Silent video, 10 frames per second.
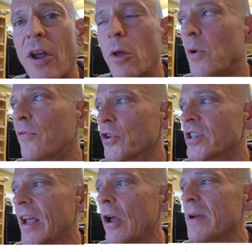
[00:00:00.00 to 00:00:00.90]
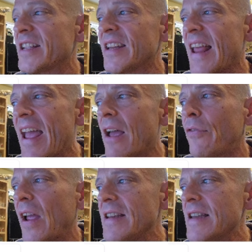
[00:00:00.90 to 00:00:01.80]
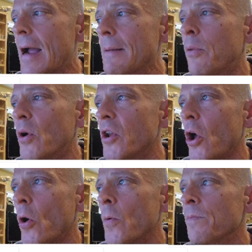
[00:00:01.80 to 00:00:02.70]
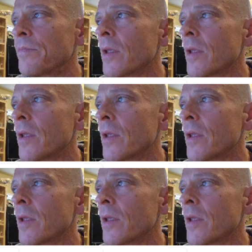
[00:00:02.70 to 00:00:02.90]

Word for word: available for sale. It's an AFA 9.0